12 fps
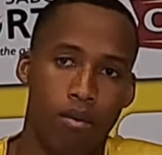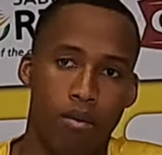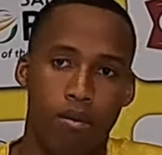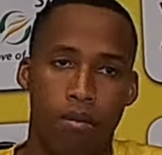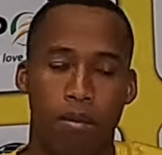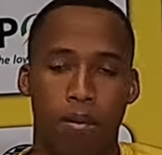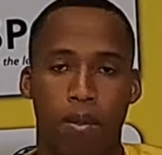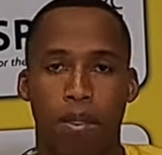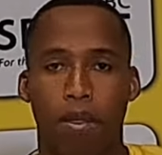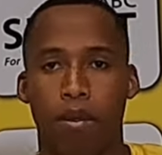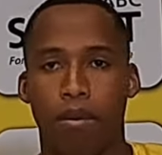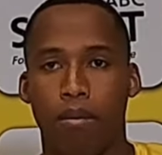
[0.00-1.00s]
Go
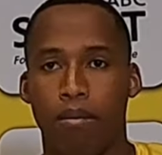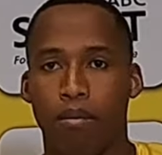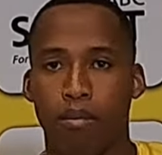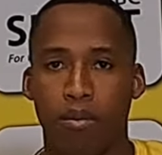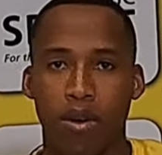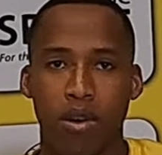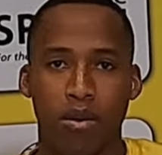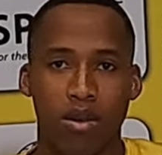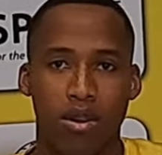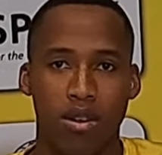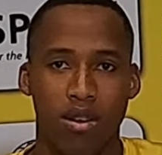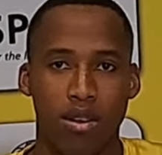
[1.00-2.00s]
Yeah,
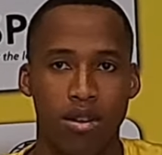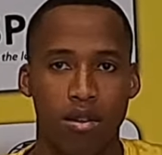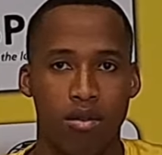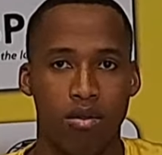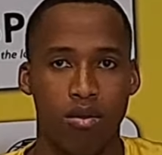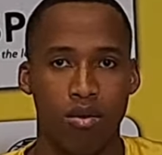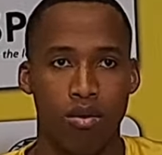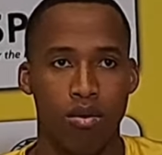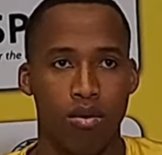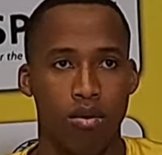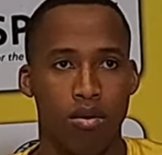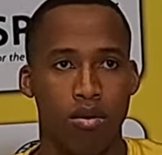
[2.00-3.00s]
what he said is true.